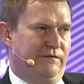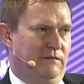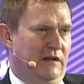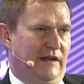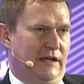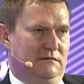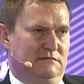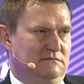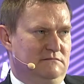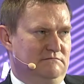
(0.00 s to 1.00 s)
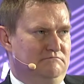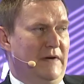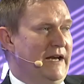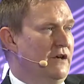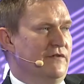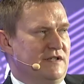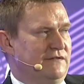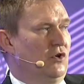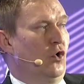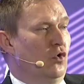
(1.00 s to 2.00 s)
I think many of us, if
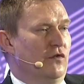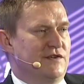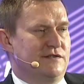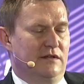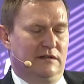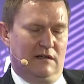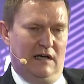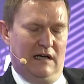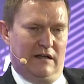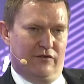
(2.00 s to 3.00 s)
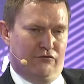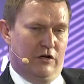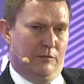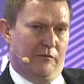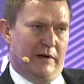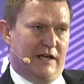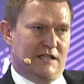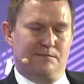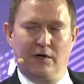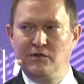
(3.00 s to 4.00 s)
not all of us in the room, have been
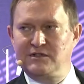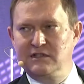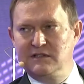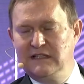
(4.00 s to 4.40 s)
exposed to